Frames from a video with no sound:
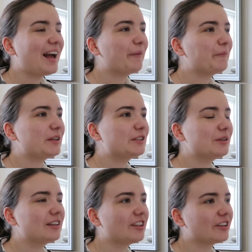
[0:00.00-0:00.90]
I've been
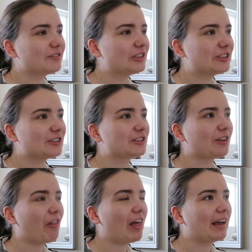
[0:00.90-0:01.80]
doing a lot of research
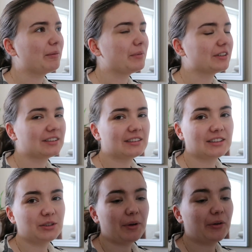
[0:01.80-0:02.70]
online, but
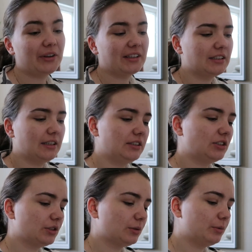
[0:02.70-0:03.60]
that's about it.
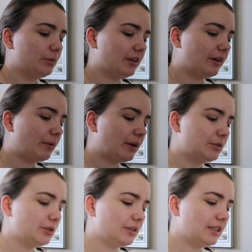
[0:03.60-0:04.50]
So what I'm
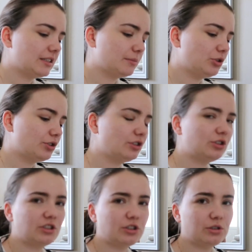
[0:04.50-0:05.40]
doing is I'm using
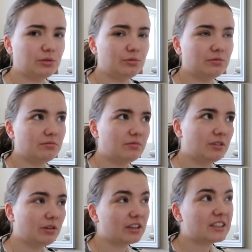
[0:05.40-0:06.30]
3
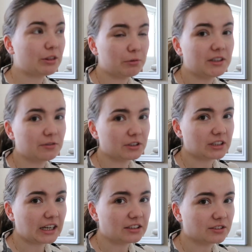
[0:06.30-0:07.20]
different
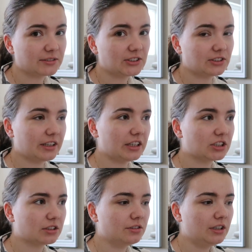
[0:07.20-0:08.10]
kinds of
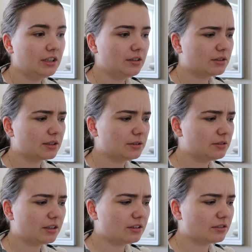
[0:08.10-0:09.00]
insulation, which
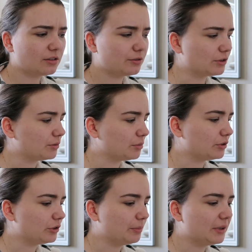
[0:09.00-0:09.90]
I don't know if you're
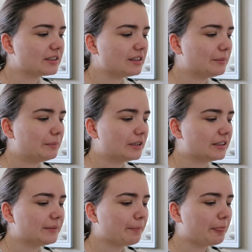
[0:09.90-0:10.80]
supposed to mix them,
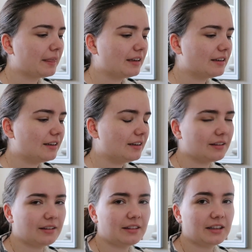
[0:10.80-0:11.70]
but
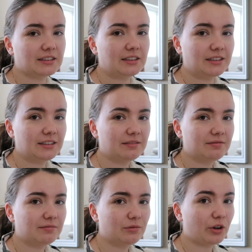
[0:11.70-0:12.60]
that's
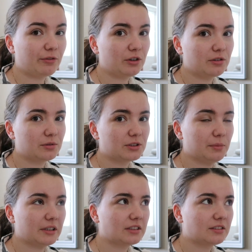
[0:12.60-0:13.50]
what I figured was the
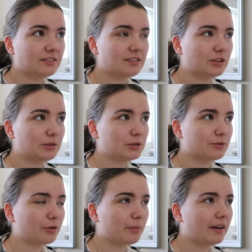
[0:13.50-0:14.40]
best
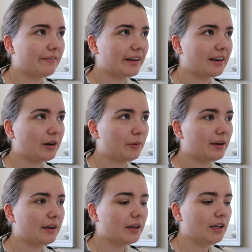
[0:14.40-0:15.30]
solution for my van
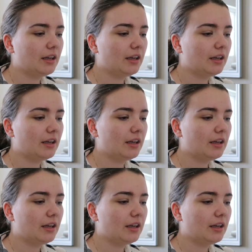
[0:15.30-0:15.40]
anyway.